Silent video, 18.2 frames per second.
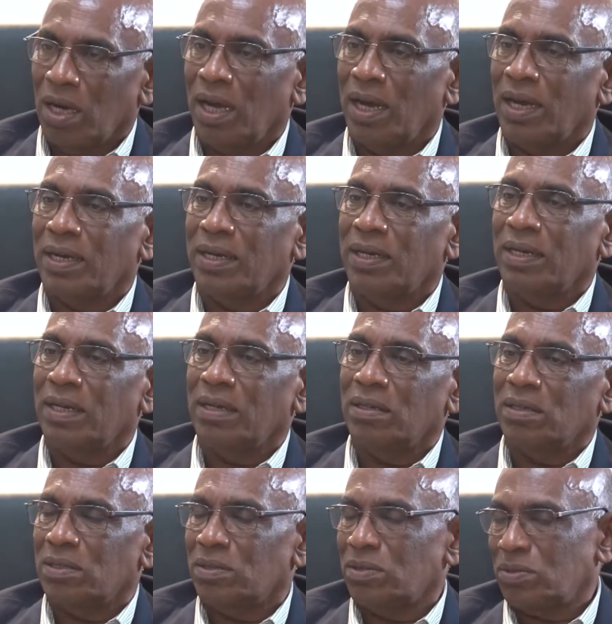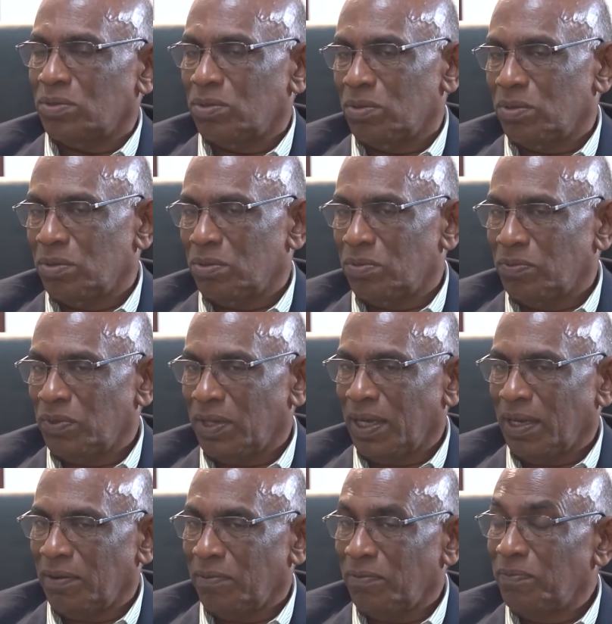and so
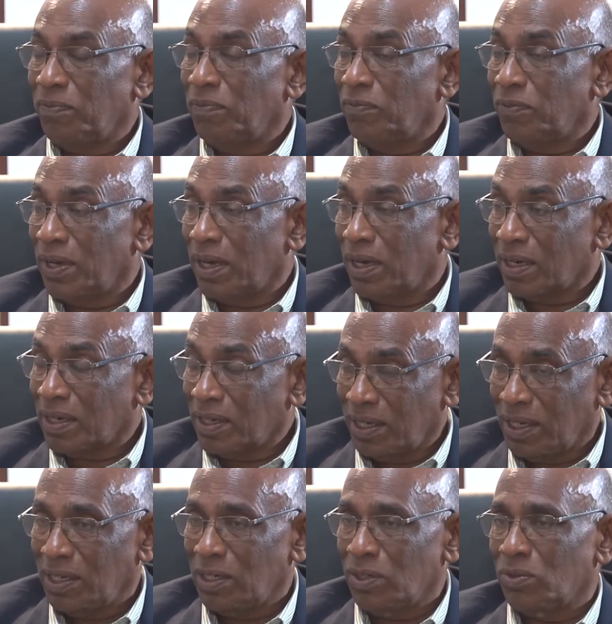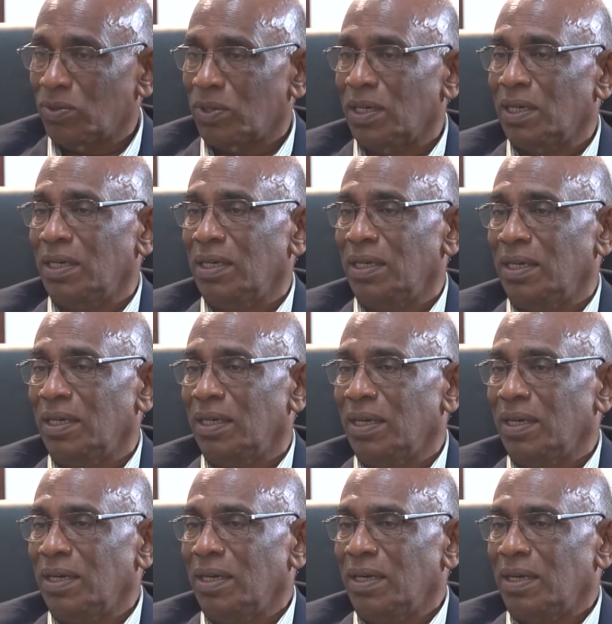we are keen to really
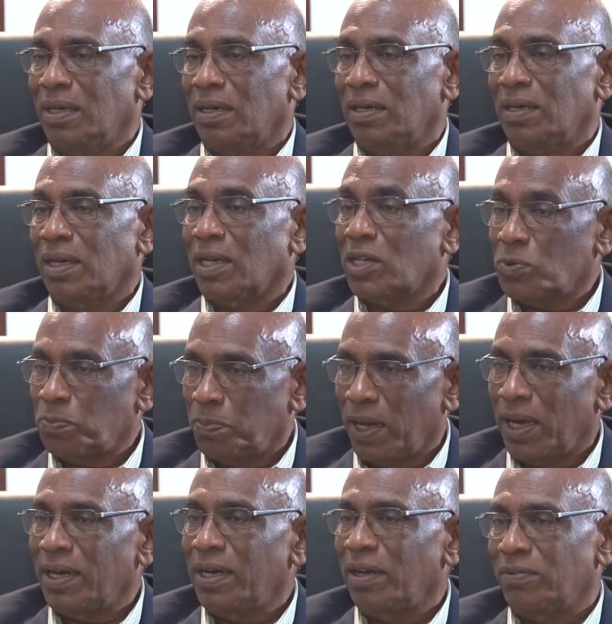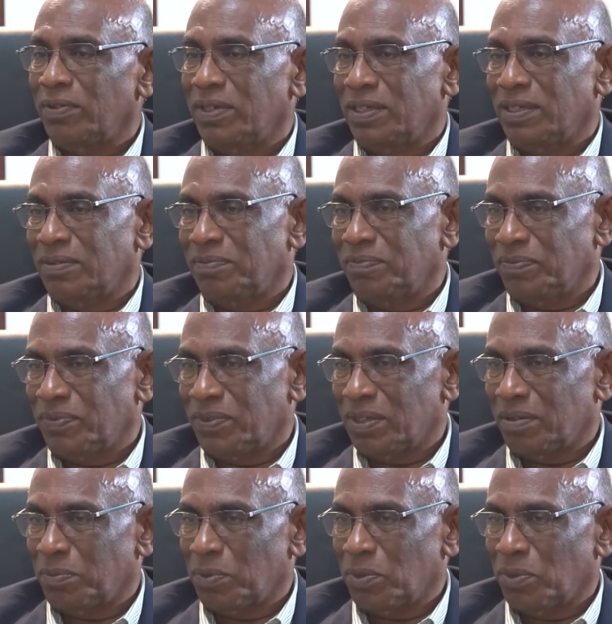expand our
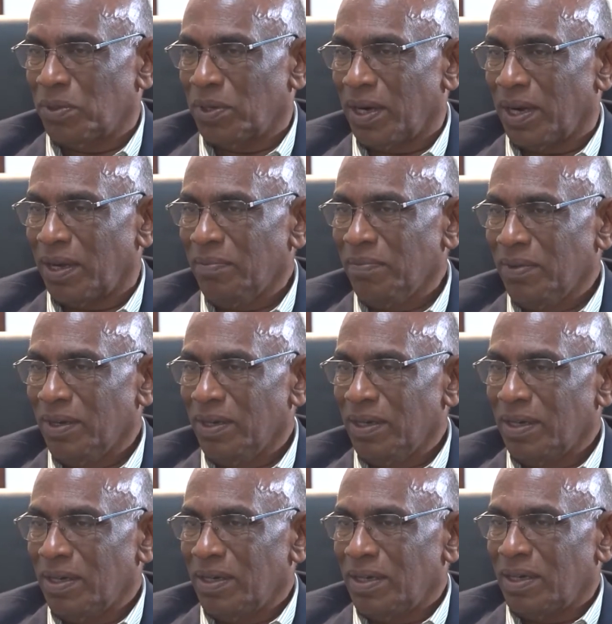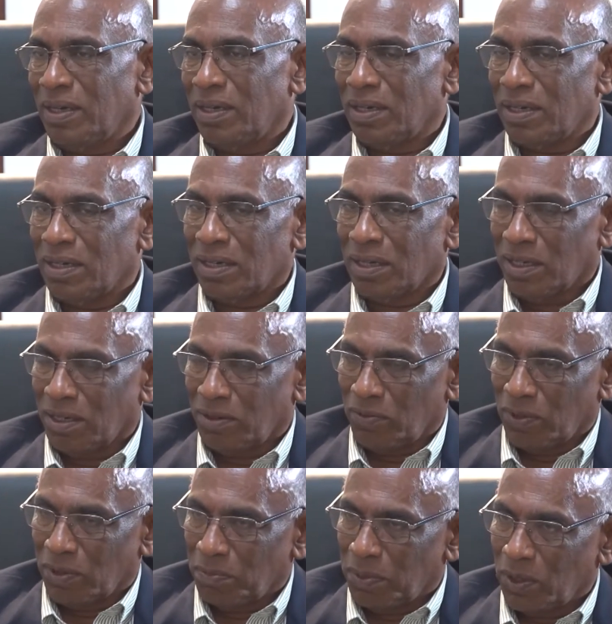program
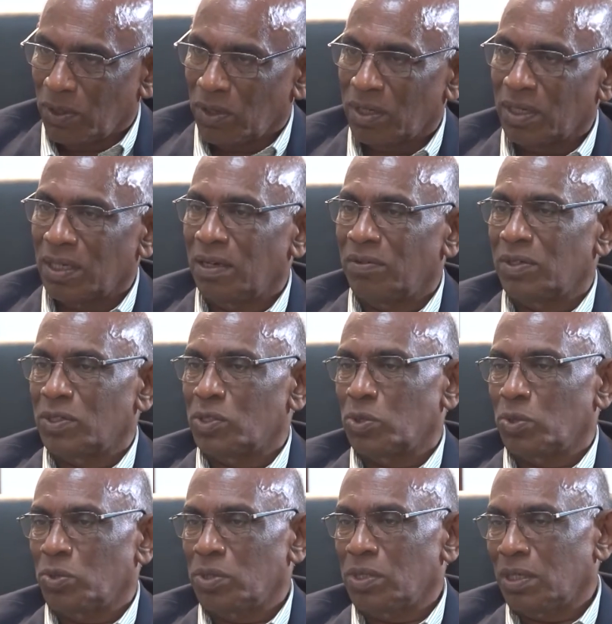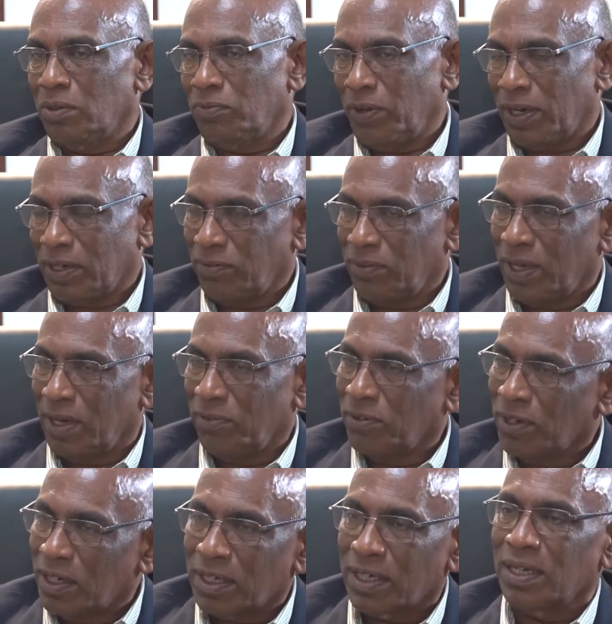even beyond our shows. In fact, we
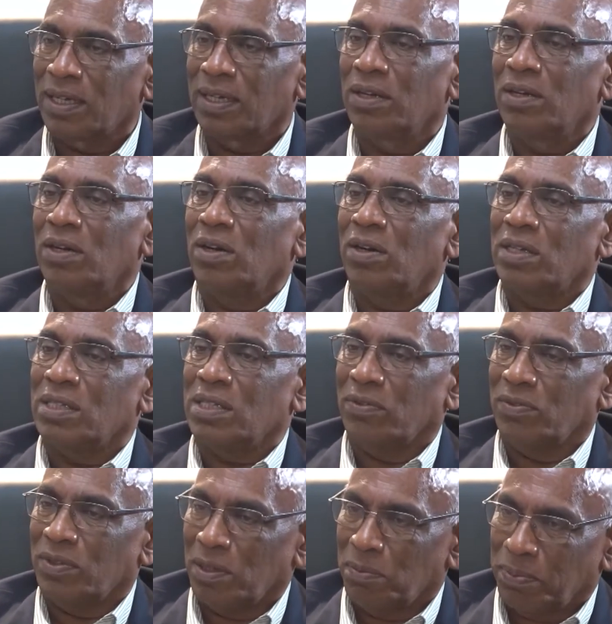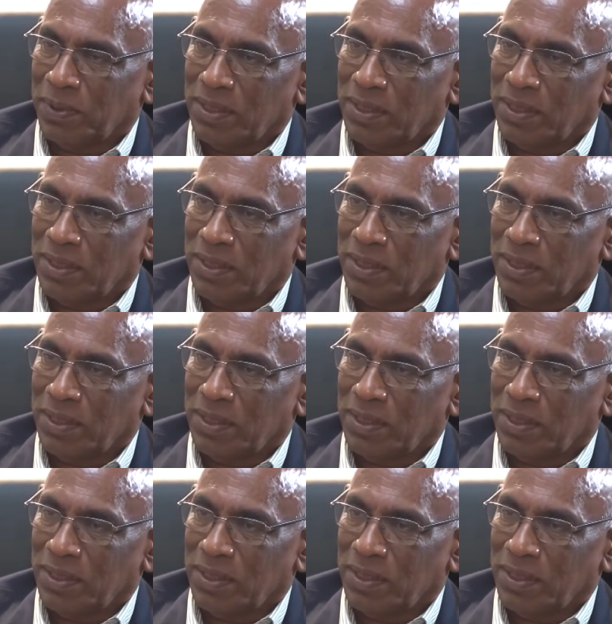are working on several